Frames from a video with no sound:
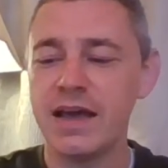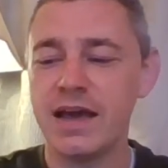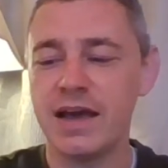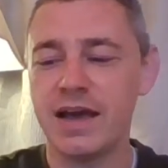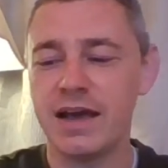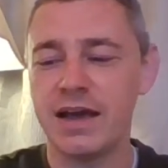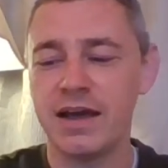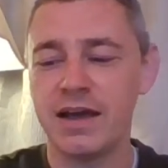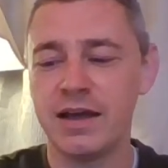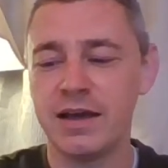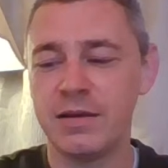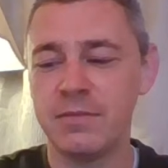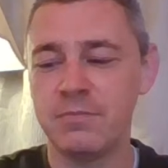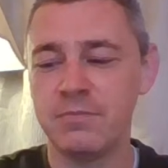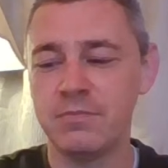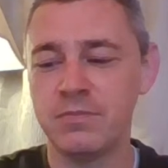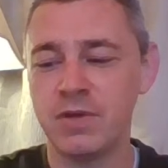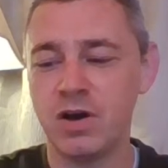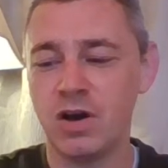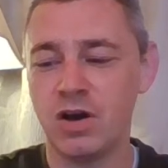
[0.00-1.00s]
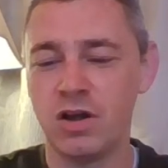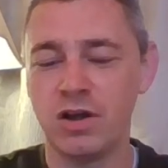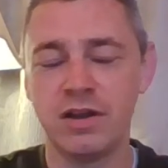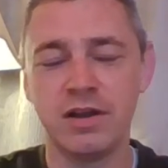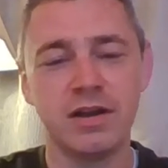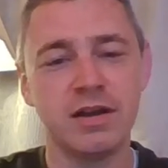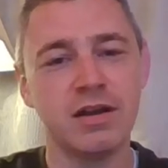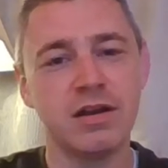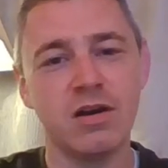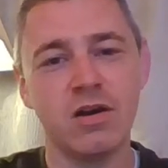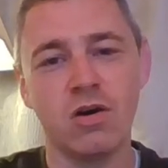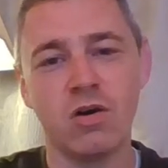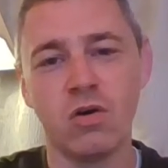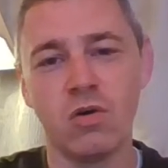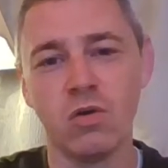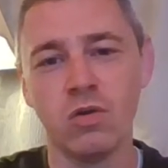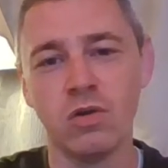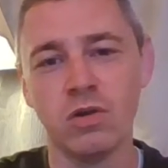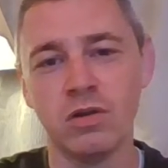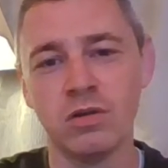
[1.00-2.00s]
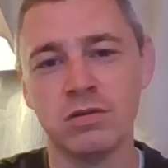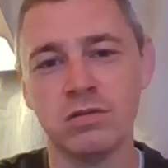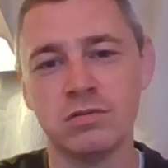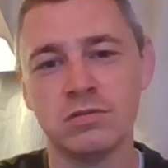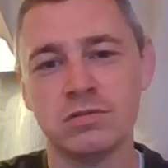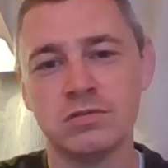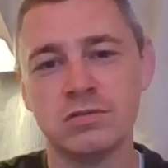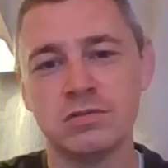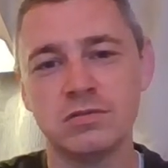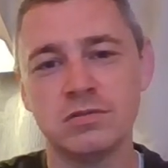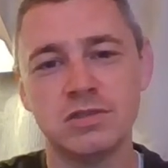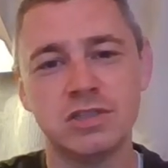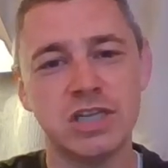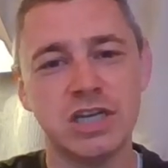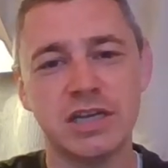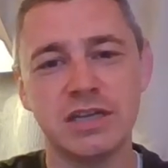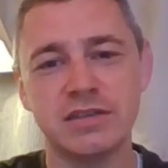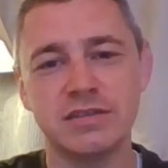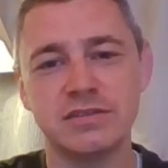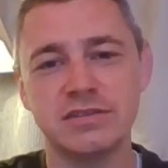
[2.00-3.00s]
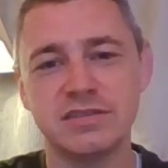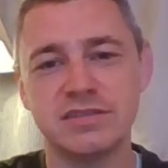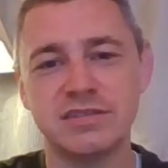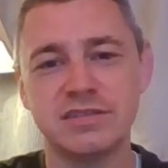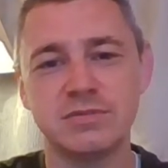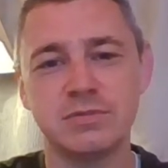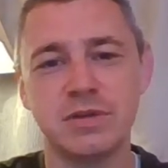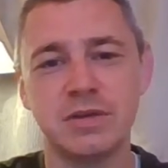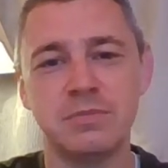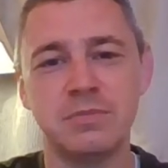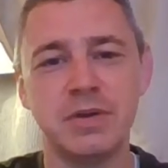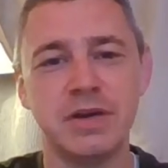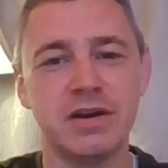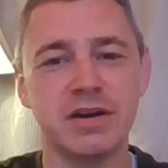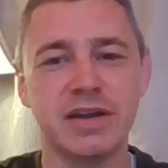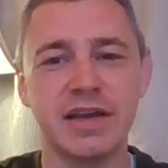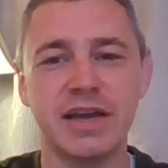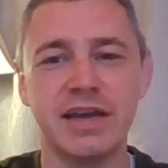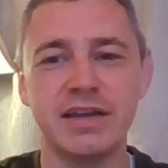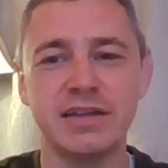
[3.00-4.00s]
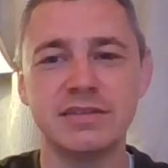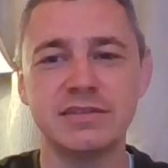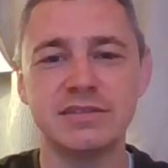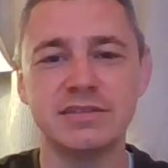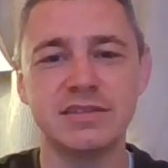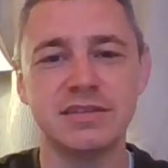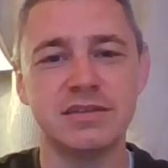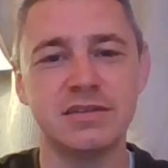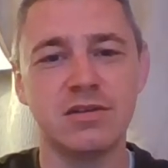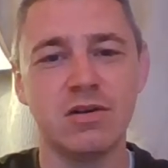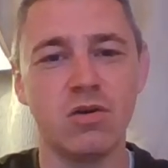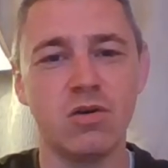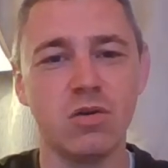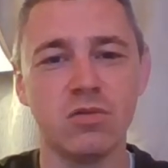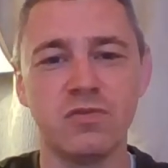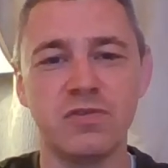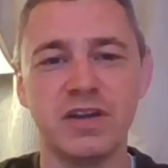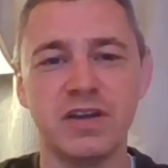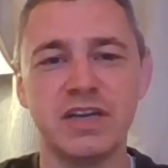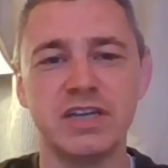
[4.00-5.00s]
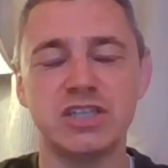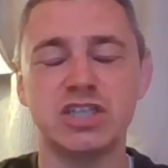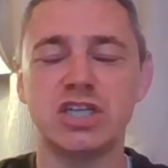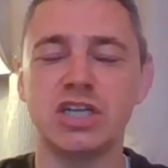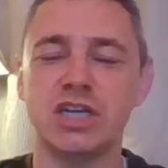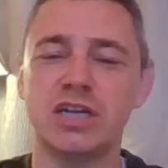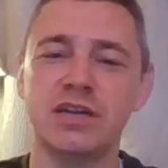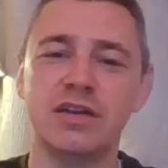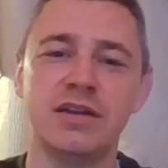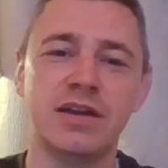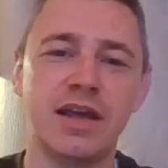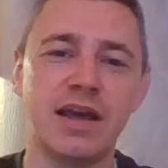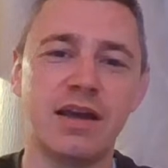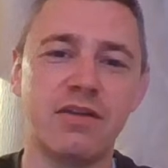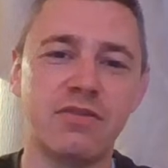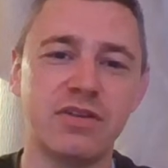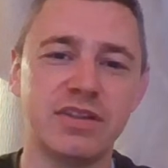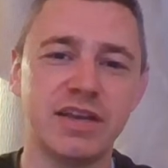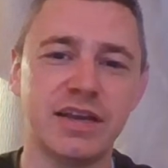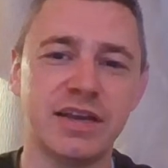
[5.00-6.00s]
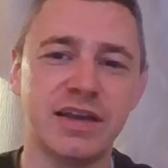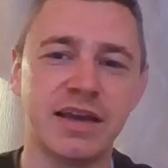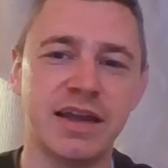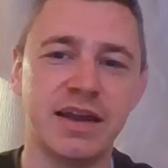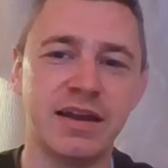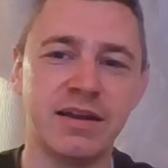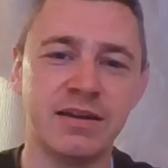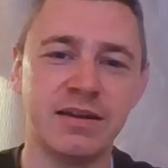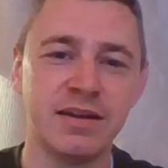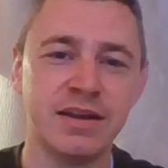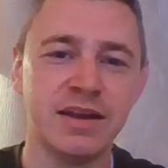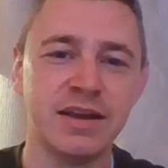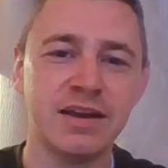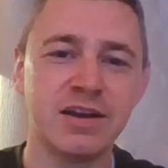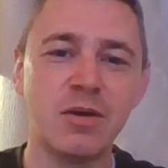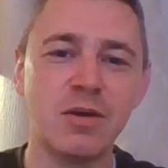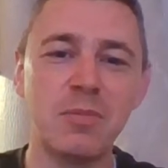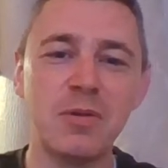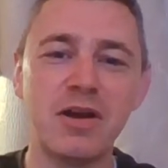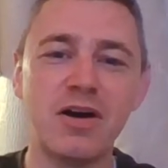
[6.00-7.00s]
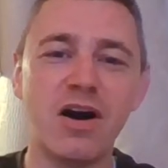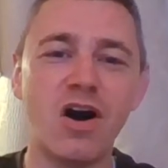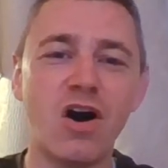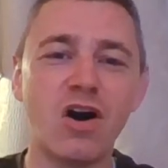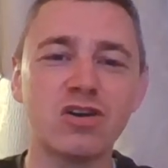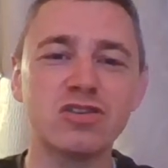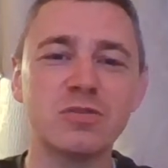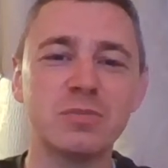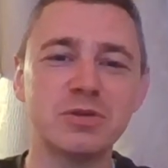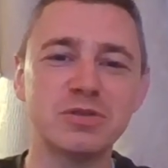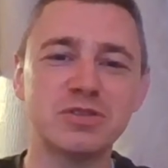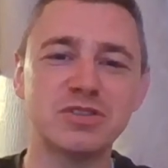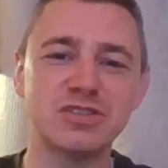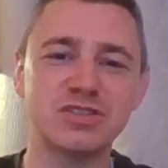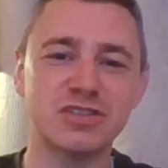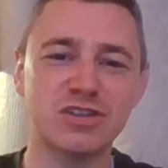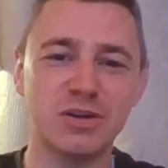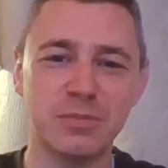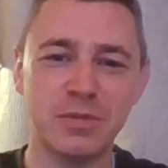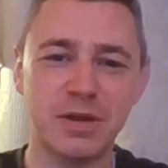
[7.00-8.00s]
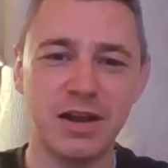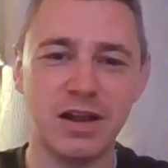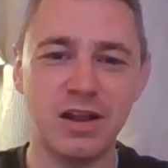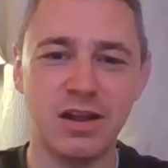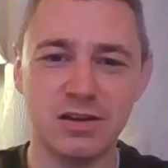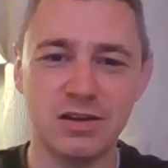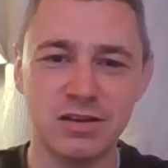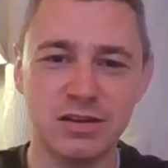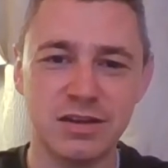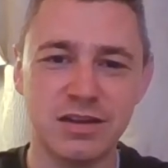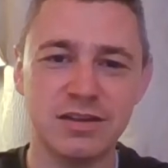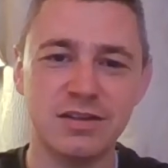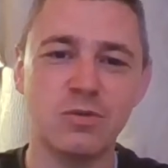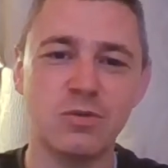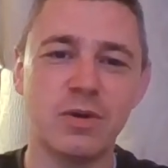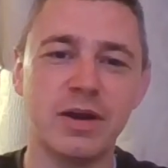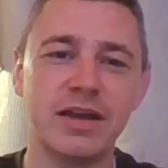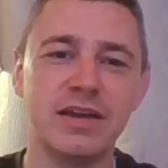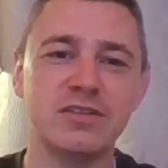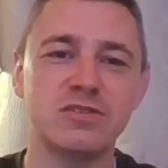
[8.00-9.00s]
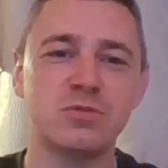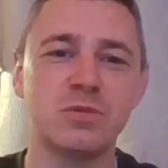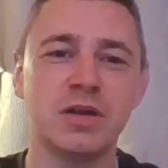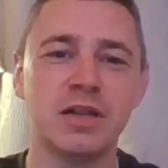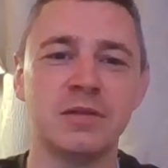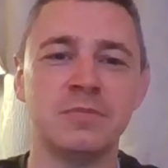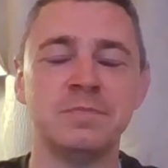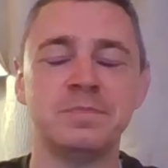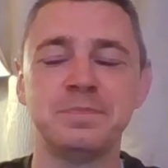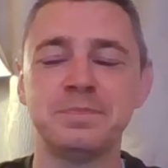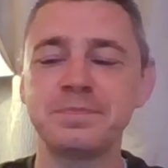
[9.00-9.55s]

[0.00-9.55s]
on whole chickens with beer cans and whole fish and everything, and a couple of octopuses coming along the way as well.